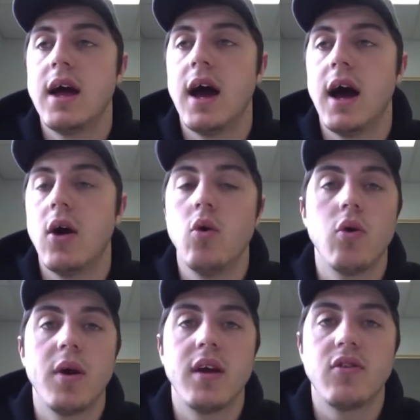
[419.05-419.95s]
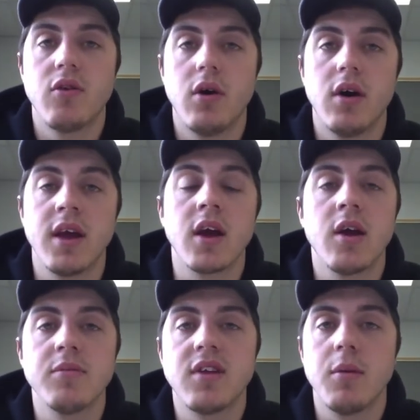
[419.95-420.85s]
all the way to our
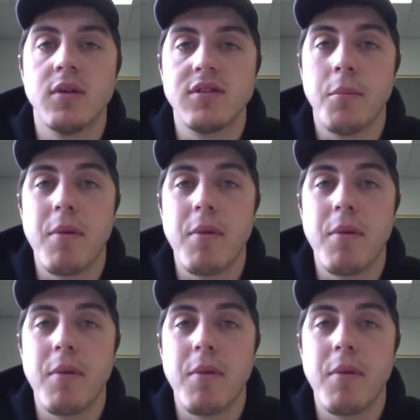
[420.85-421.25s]
income statements and